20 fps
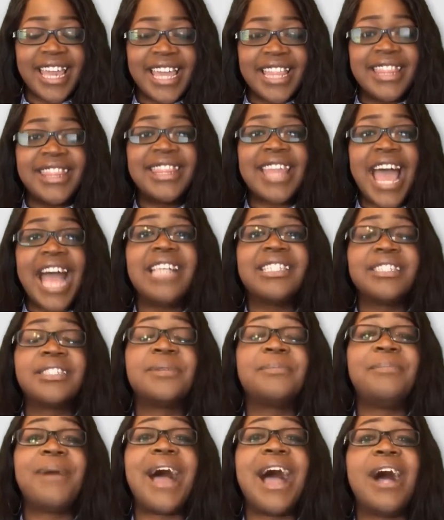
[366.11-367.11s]
And that's
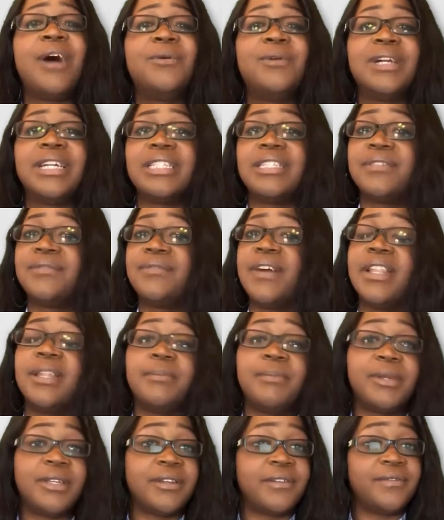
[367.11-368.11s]
the power in
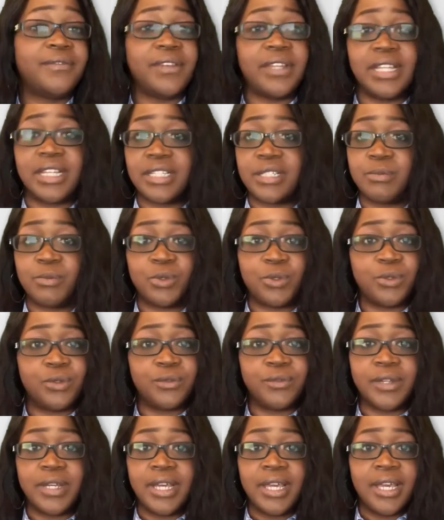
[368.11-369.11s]
developing your Phoenix move.